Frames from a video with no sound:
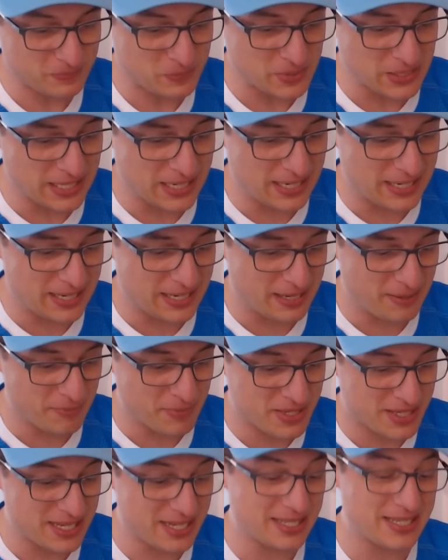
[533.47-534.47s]
Um,
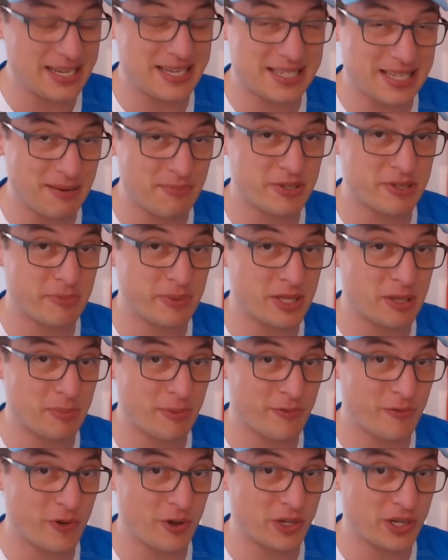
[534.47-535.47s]
Cinti seems to be the
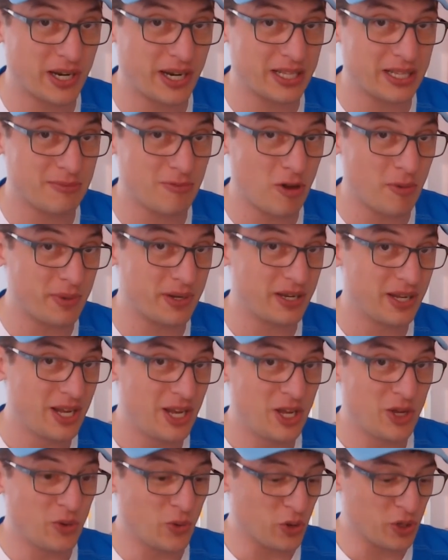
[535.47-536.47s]
preferred guy at the moment,
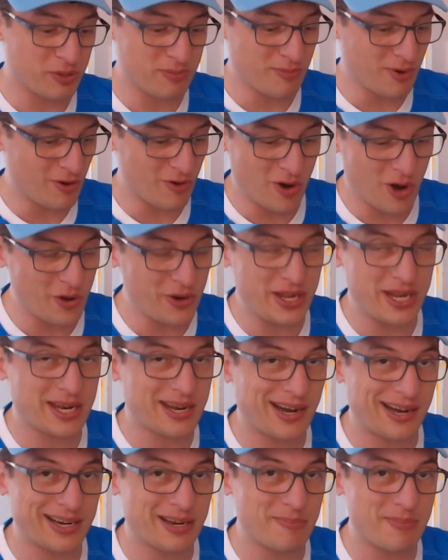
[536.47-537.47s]
with Moroni
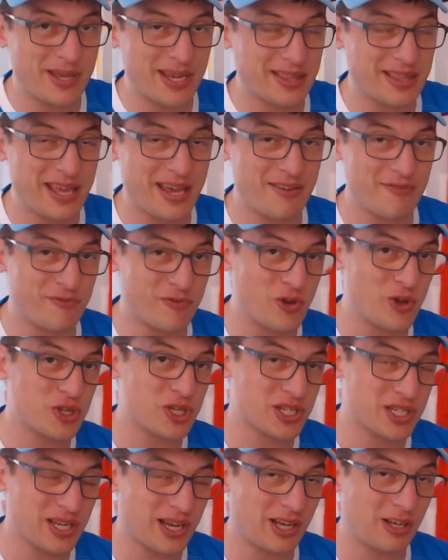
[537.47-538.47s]
kind of being that
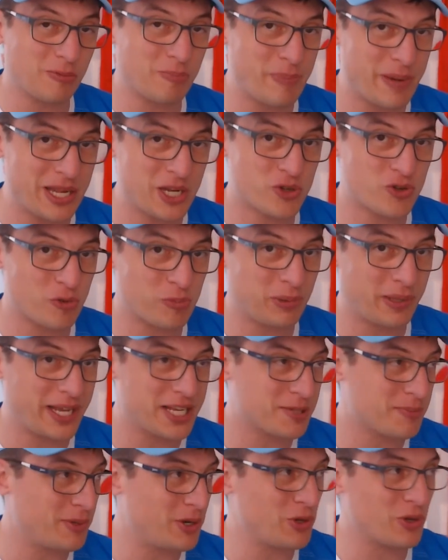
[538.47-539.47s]
versatile bench
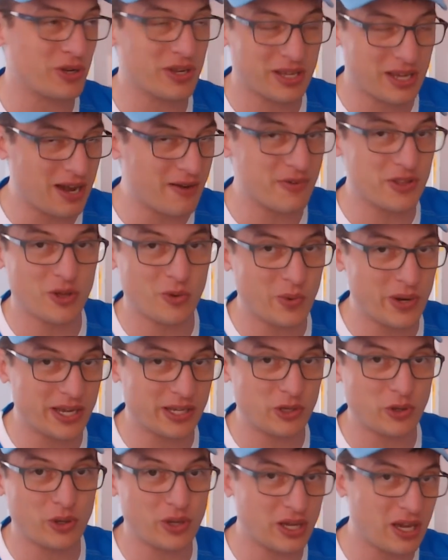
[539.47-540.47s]
replacement who can cover the wing,
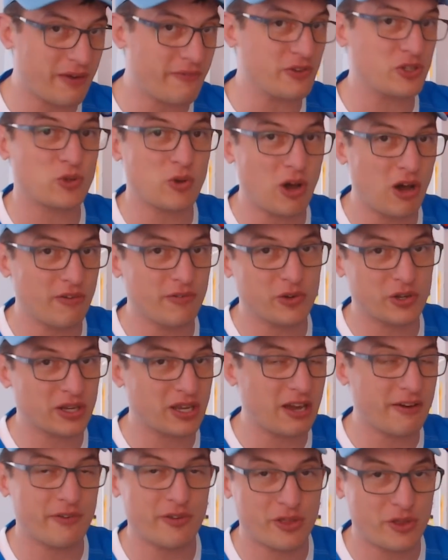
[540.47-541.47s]
who can cover twelve, who can
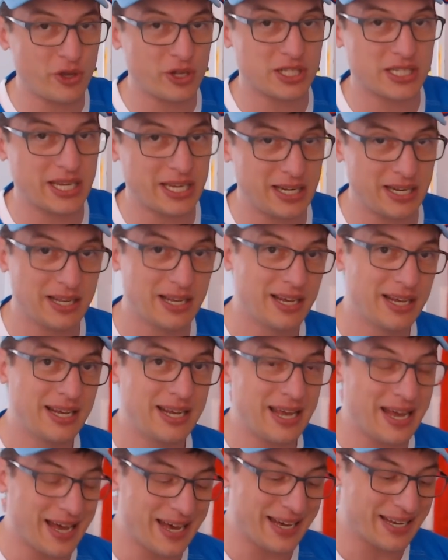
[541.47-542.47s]
cover thirteen.
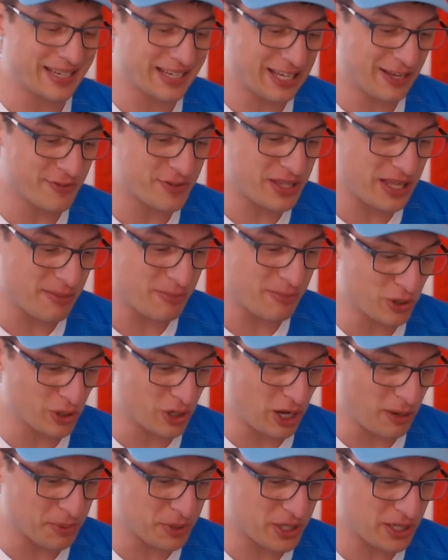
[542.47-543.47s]
Uh, gives them
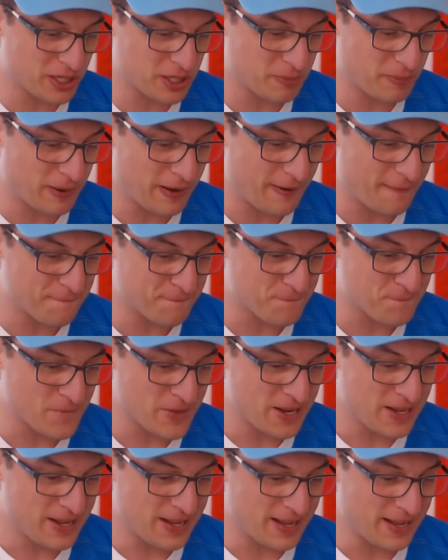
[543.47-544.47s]
options, but
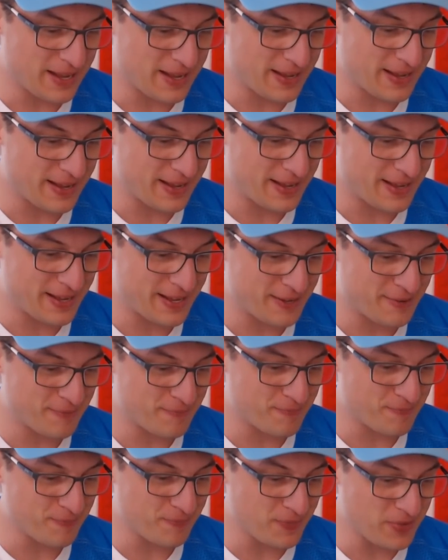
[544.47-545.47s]

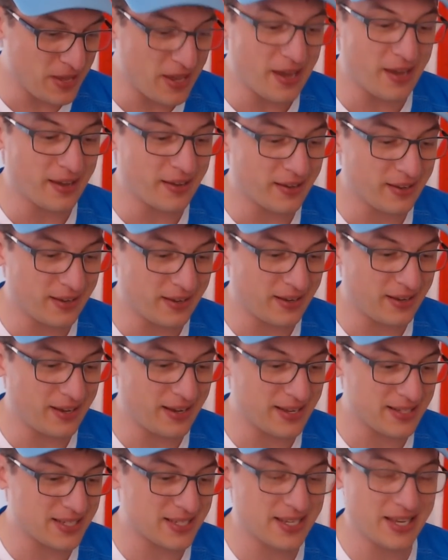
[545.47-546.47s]
um, yeah, uh,
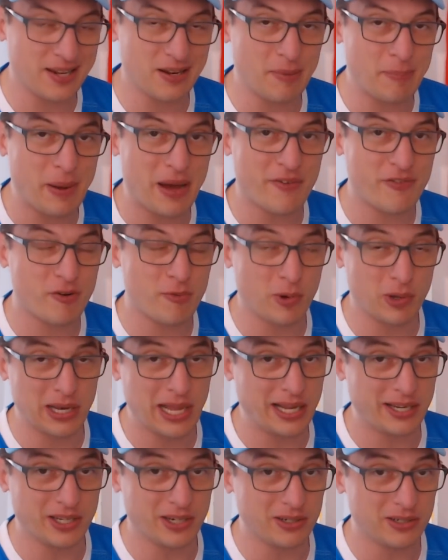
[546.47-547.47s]
as I said, apart from
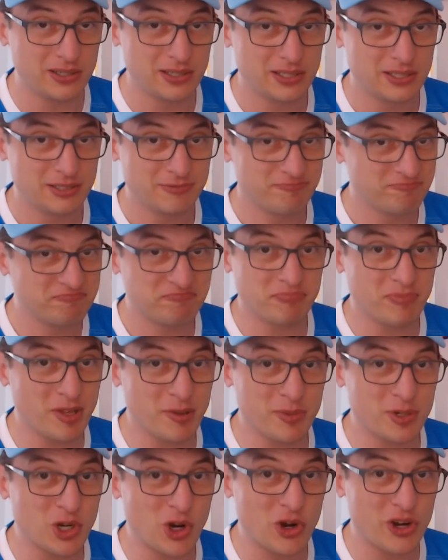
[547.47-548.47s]
Orlando, the
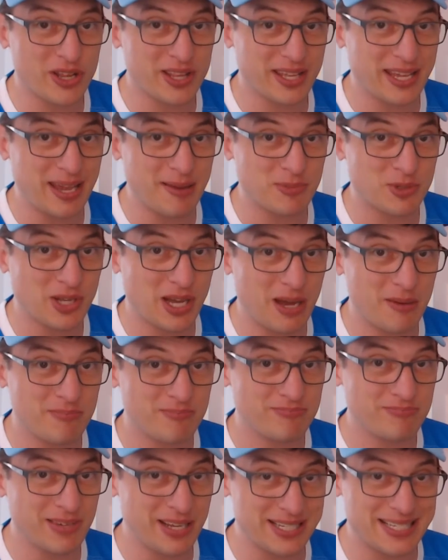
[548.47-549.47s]
majority of the game time
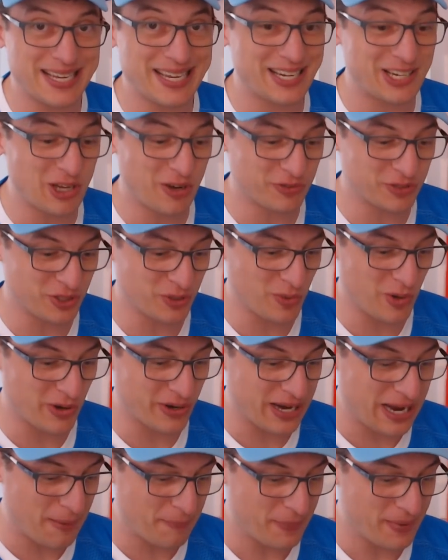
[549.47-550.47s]
is heading off to the World
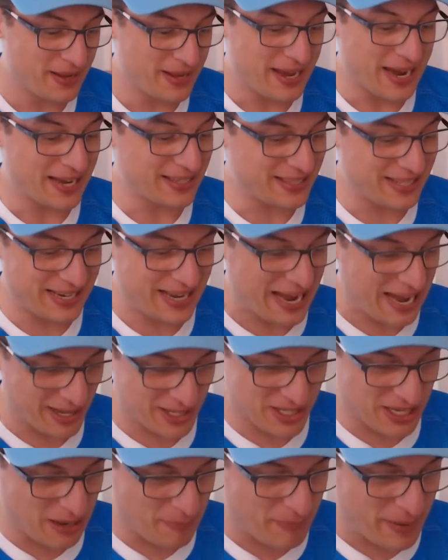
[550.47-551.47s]
Cup. And then
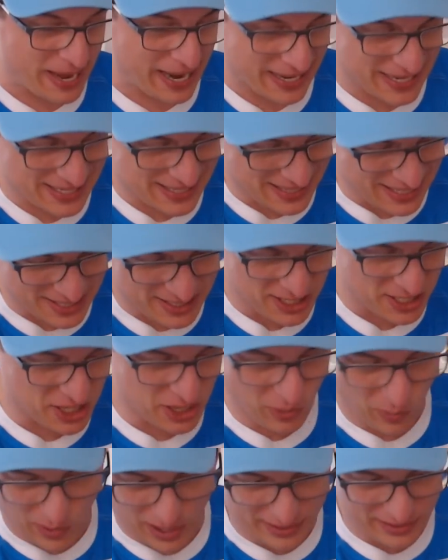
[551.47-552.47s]
outside backs, this is
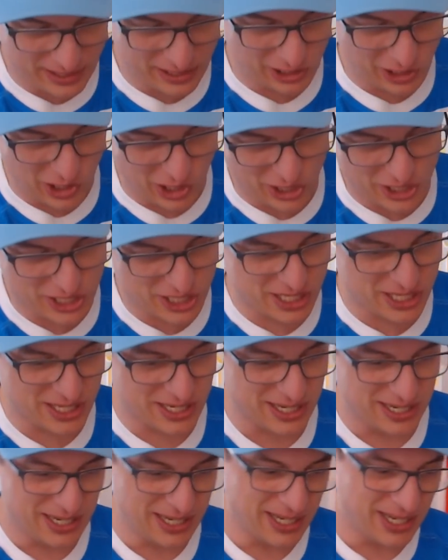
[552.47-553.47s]
the one that looks
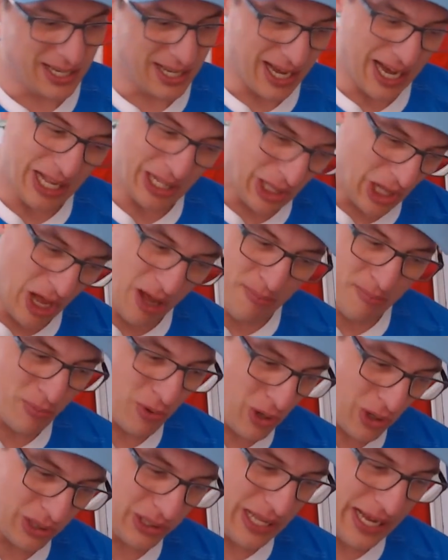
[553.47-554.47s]
a lot
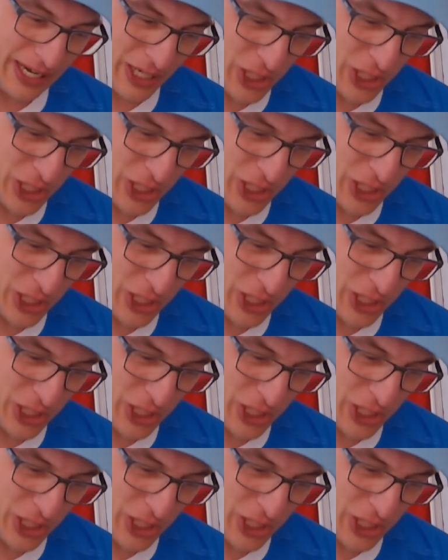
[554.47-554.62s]
more like